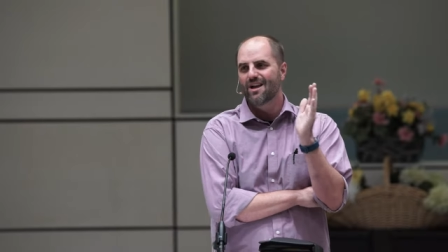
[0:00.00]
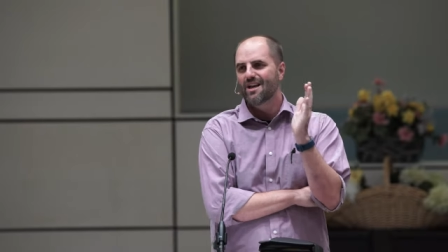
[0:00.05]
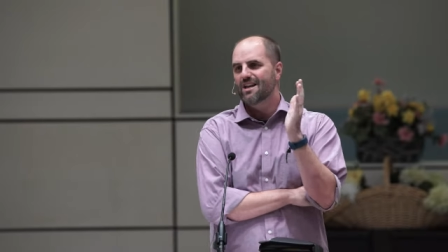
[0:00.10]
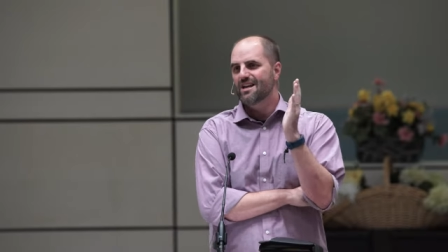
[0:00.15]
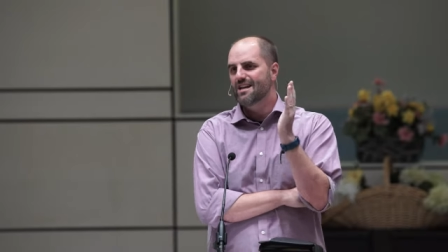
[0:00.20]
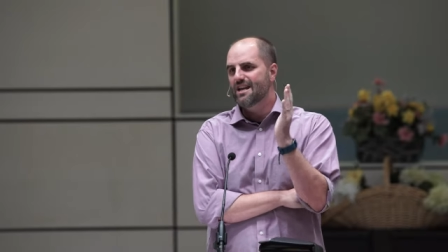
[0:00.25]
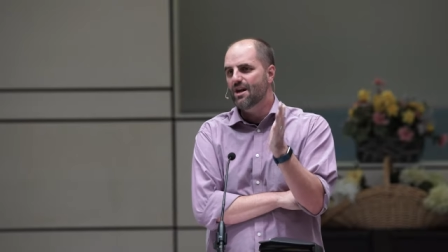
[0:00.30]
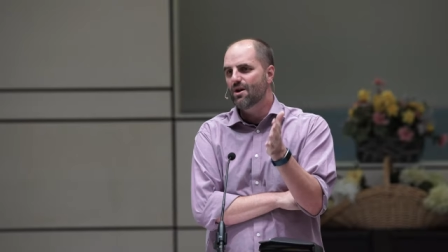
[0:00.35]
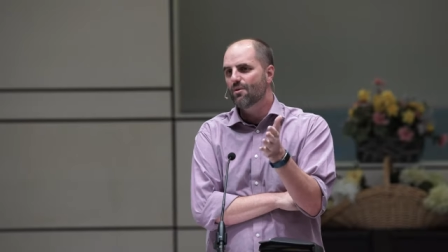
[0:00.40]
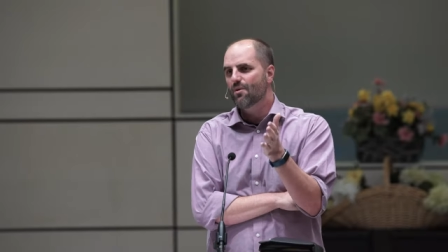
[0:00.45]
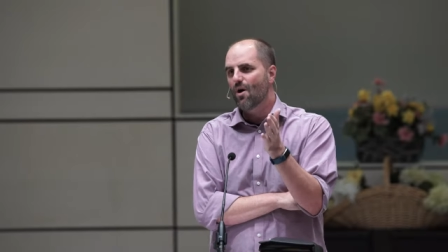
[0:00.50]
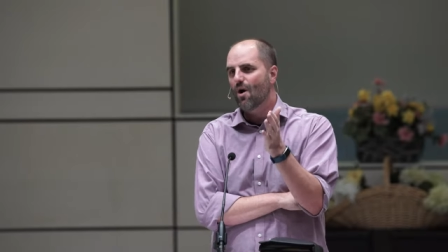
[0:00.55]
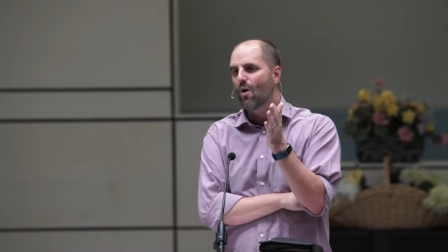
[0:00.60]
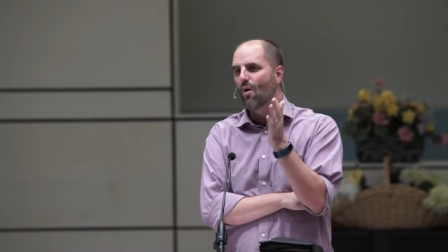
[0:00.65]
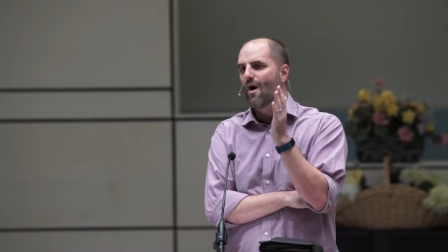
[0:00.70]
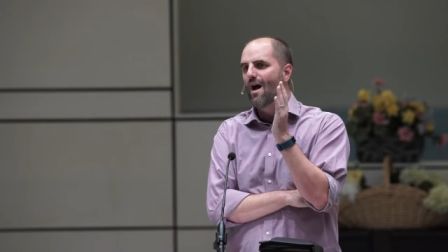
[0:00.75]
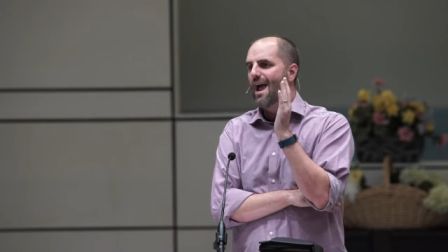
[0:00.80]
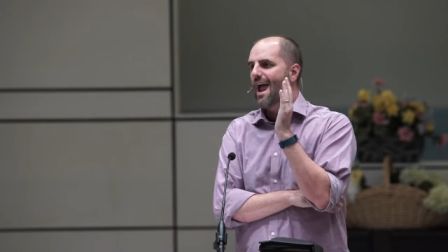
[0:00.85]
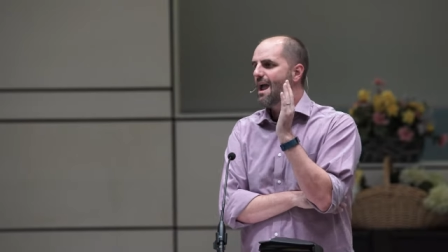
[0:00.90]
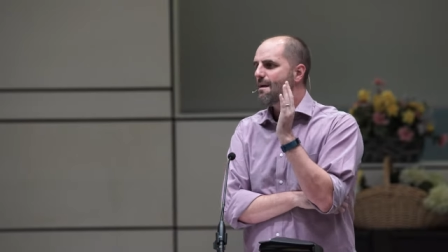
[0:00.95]
Nero,
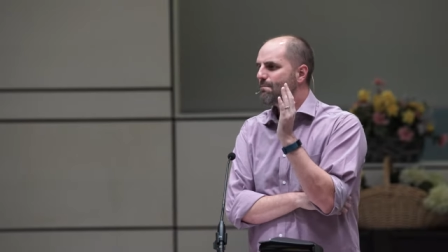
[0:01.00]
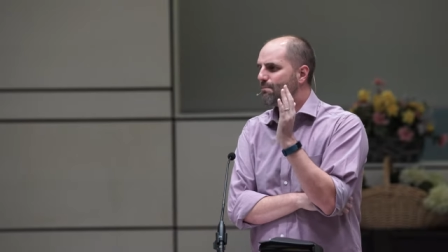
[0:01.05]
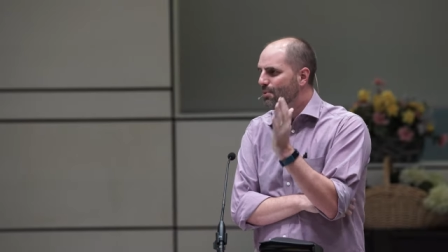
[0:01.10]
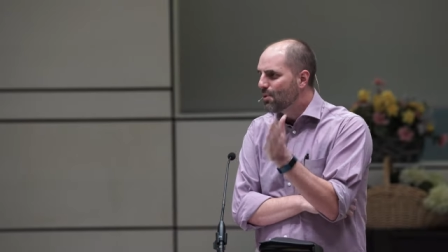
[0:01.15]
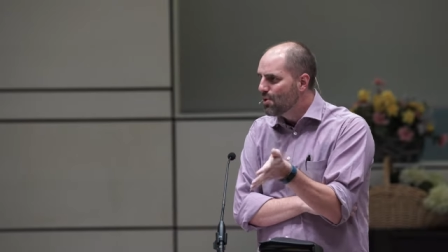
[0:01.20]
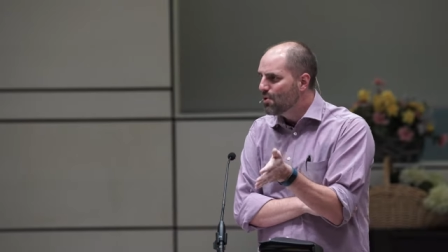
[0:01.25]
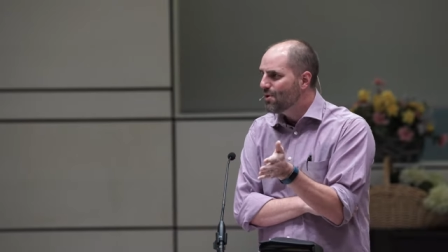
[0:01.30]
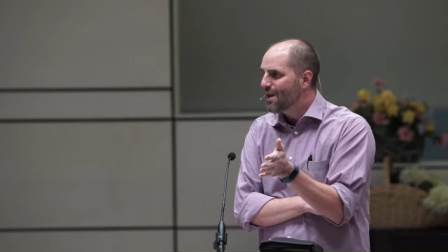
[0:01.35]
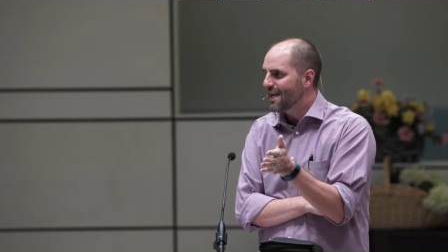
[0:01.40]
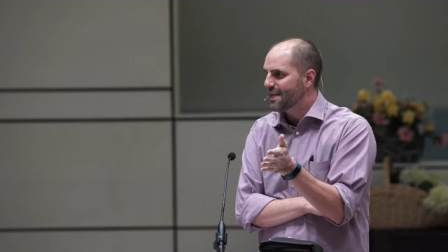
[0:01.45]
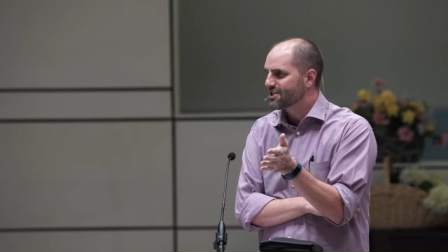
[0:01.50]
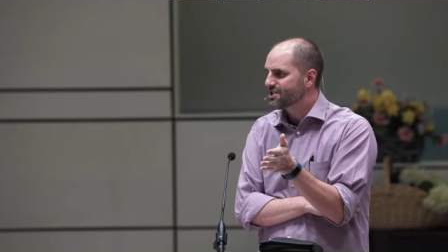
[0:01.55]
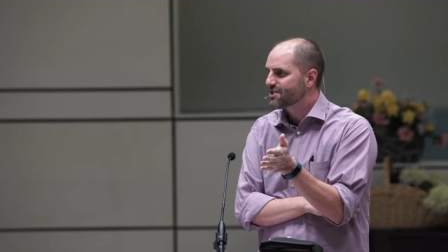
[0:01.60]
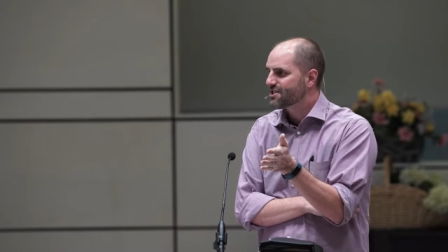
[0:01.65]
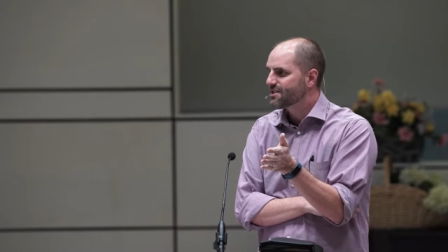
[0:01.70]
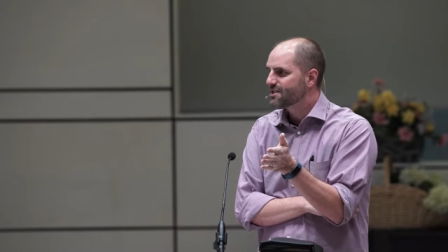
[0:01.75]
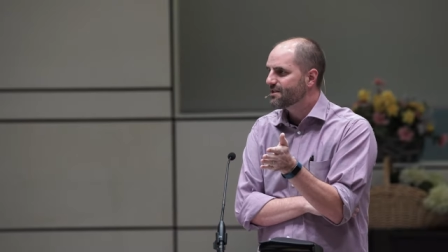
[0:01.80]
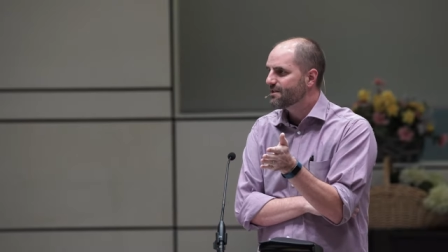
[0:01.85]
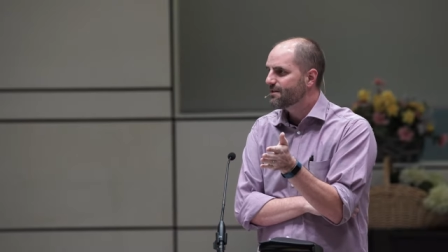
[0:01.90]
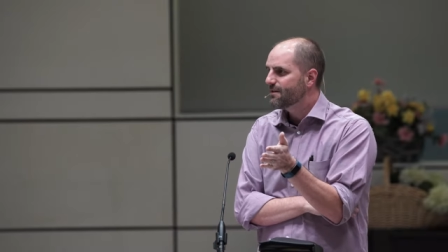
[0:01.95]
and
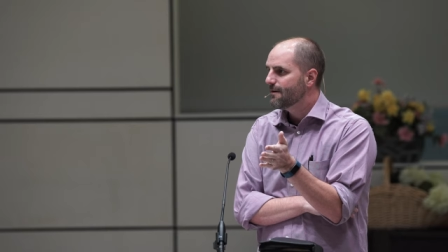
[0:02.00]
Brutus.